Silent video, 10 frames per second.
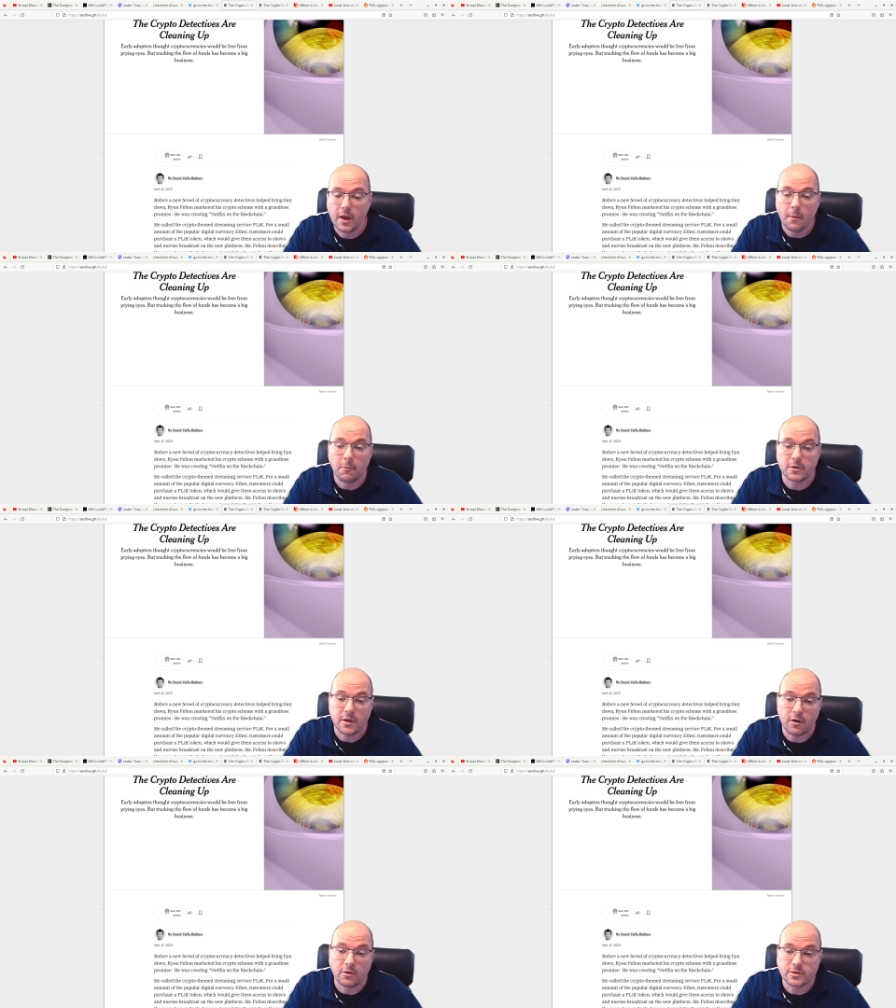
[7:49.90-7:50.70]
but there
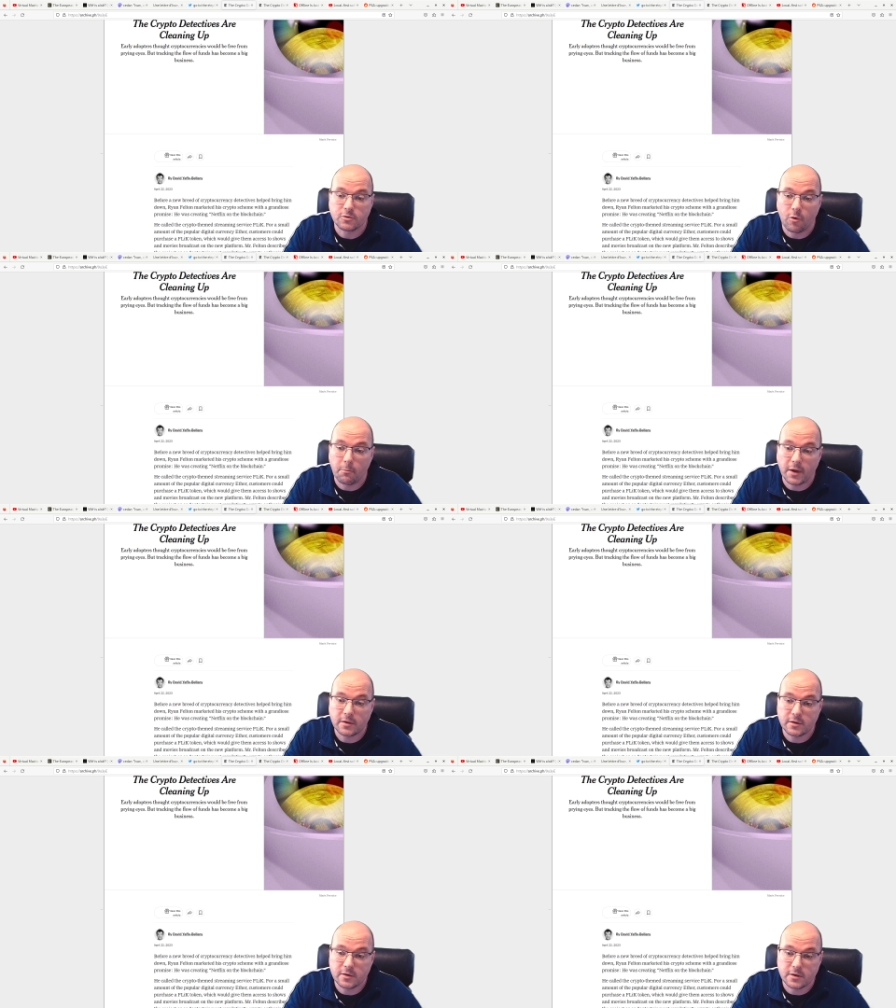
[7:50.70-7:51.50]
are also
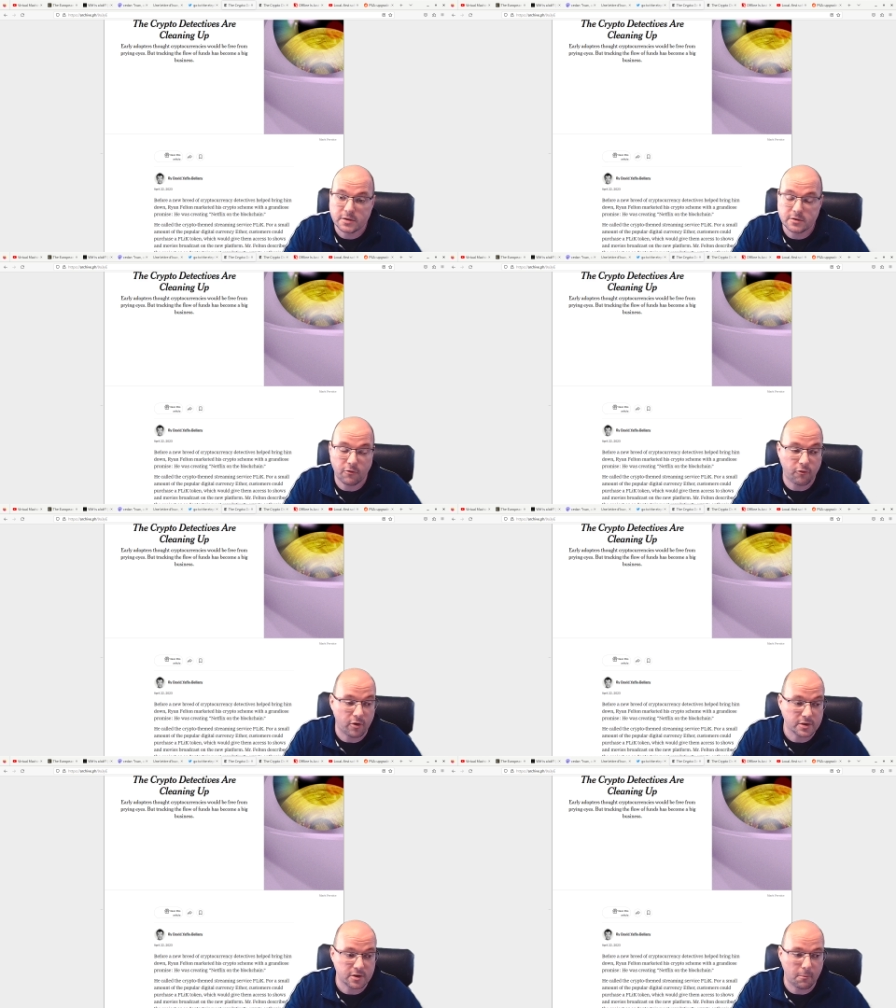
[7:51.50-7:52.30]
competitors, for
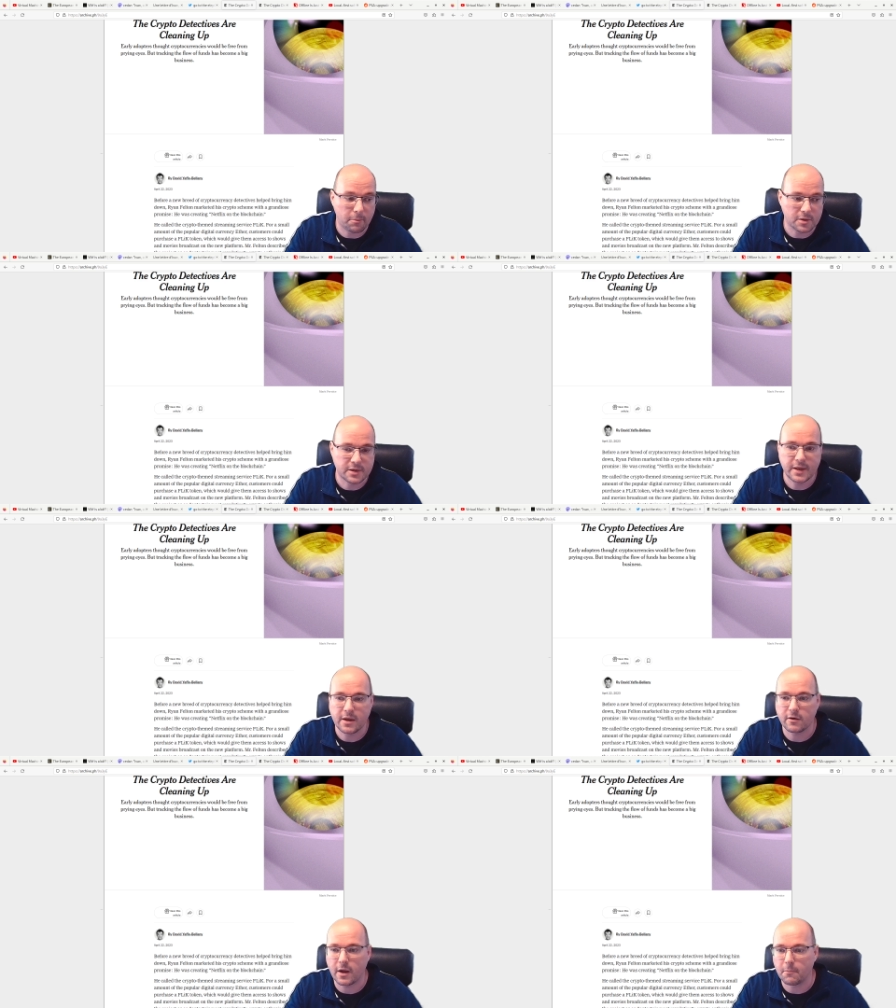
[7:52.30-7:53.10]
example,
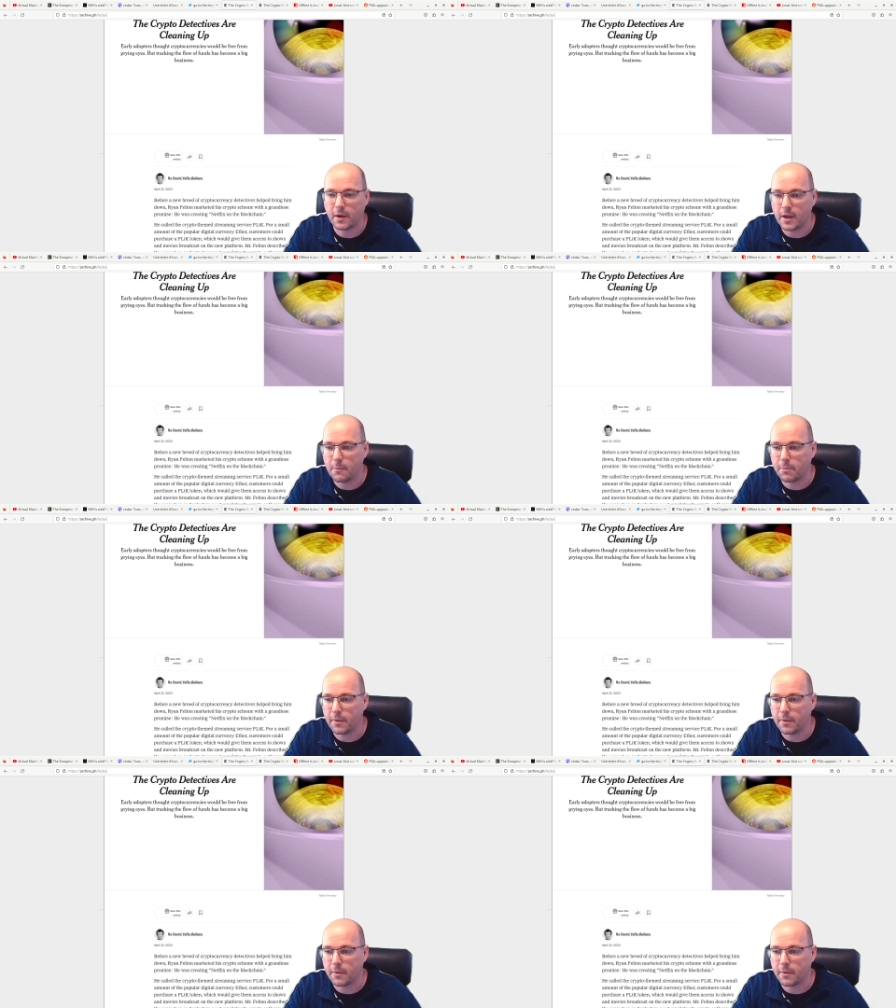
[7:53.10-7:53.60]
TRM Lab,